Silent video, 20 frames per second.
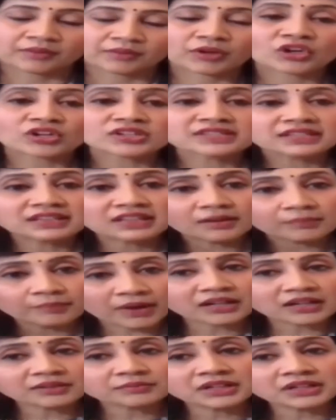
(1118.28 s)
Because in the
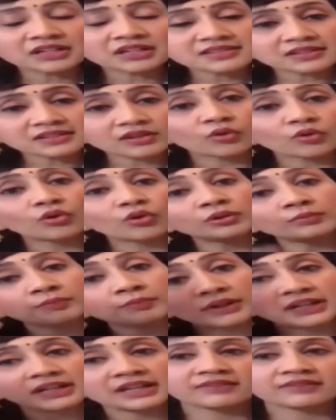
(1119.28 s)
apartment, it's the whole
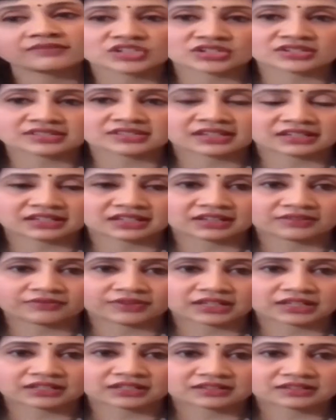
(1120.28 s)
building which is getting
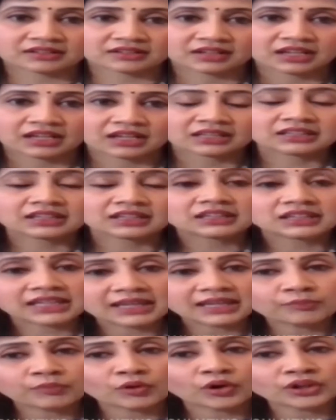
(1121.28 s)
affected. The
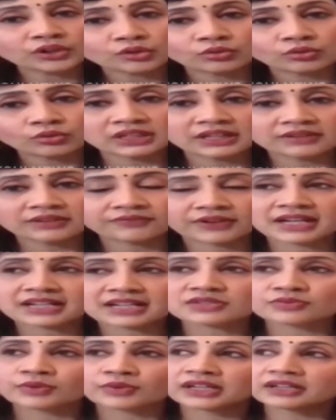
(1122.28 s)
T point only
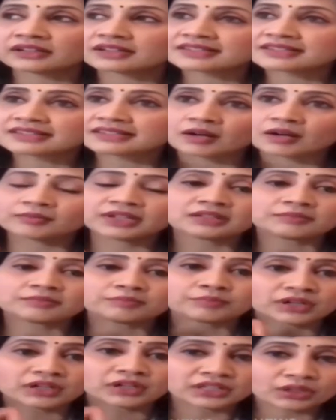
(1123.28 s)
affects when it is coming
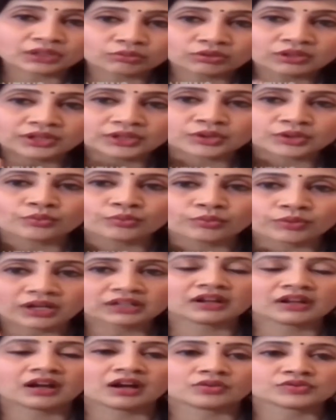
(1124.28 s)
particular to
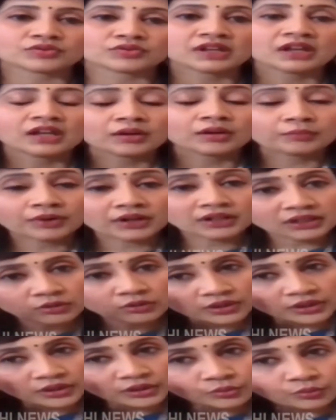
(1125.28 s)
one house,
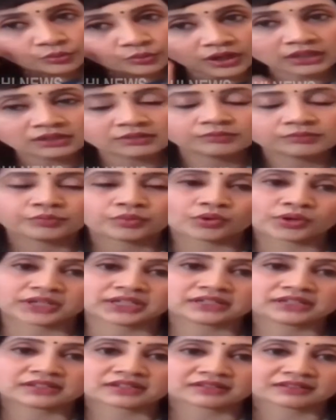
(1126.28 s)
particular to one
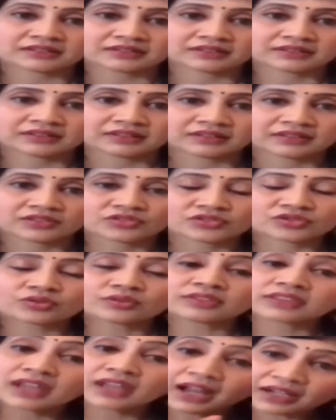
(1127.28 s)
point. So
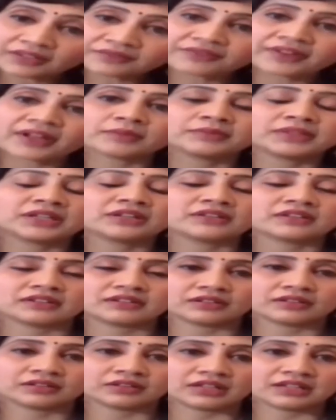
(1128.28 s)
that family
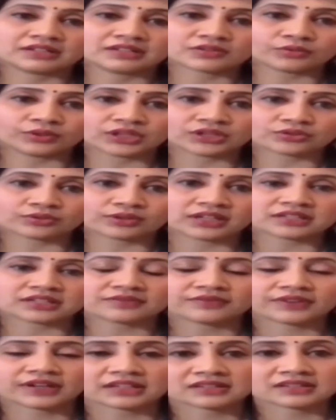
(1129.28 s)
is going to get
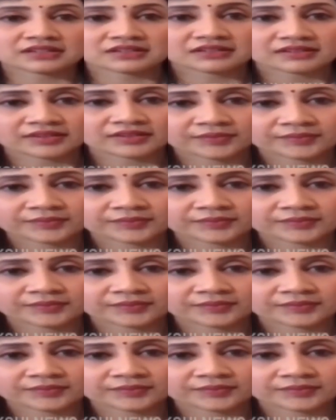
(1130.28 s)
affected.